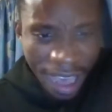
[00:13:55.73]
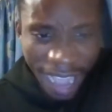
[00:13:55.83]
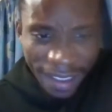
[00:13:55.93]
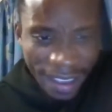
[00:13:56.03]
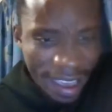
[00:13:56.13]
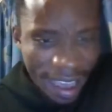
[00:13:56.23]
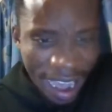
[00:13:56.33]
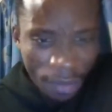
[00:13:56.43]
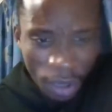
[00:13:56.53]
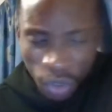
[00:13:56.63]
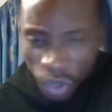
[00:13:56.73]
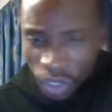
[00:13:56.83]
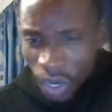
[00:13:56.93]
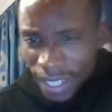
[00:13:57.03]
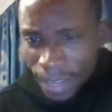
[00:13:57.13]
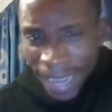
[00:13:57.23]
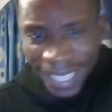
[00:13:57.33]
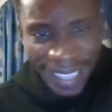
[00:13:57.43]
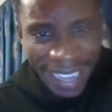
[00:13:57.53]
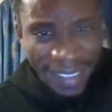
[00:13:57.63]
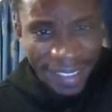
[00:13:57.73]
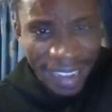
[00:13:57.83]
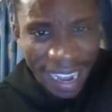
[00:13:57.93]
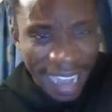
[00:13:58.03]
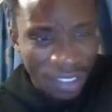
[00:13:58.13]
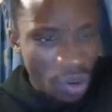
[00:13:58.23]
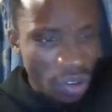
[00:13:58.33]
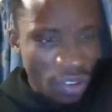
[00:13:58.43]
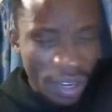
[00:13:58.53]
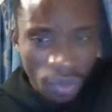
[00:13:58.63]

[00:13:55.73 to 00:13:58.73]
I didn't hear her, but she was talking about an essay that has 100